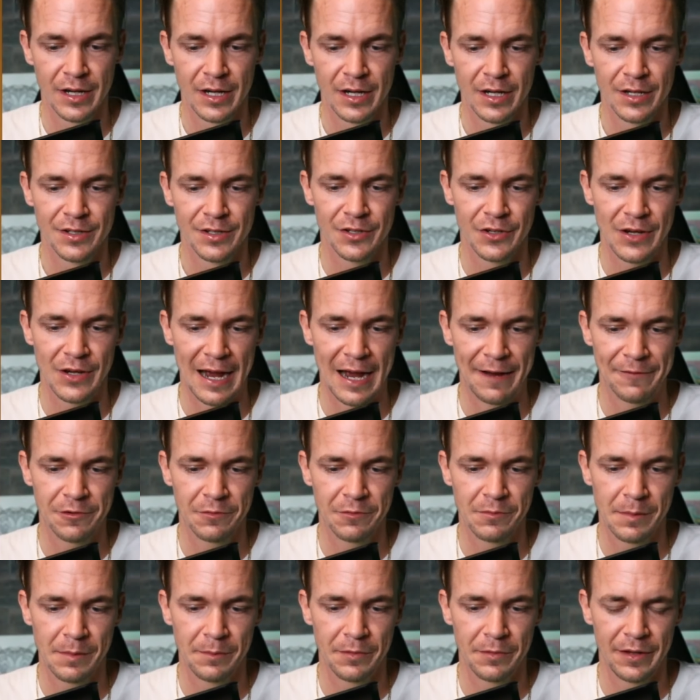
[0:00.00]
So you have to
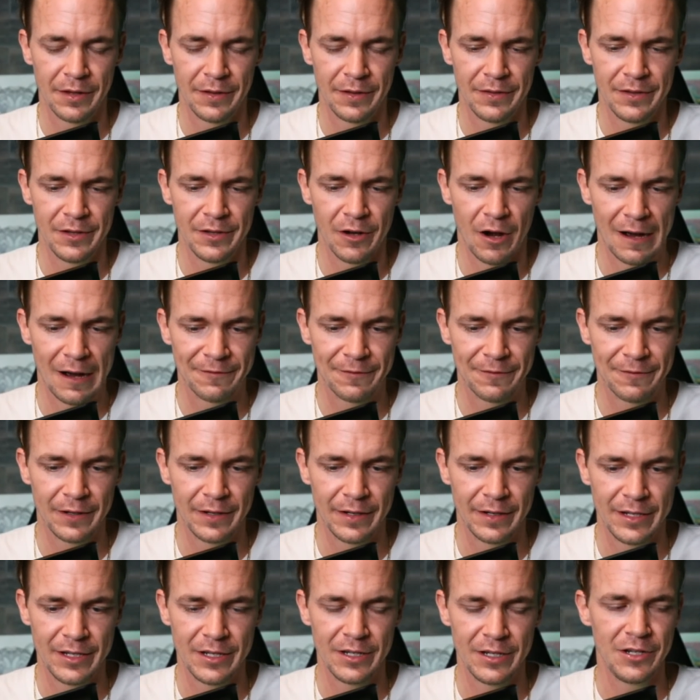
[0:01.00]
remember that often
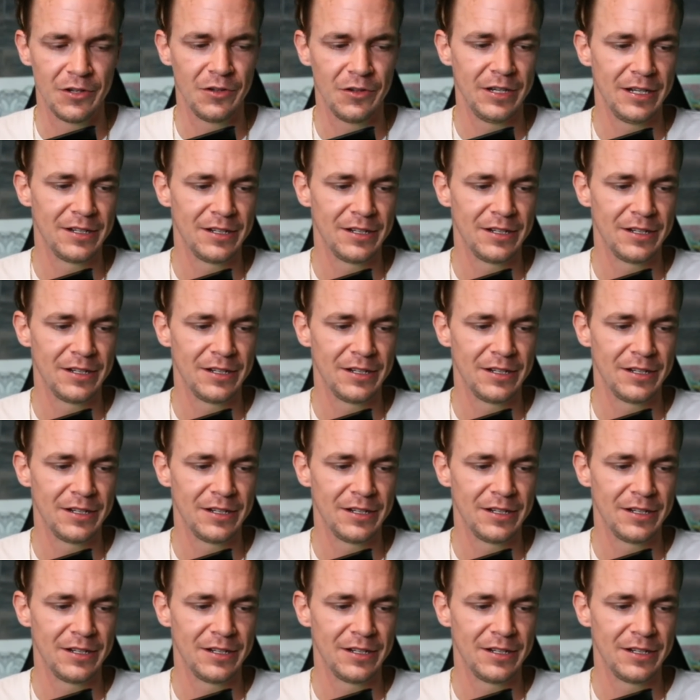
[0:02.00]
you need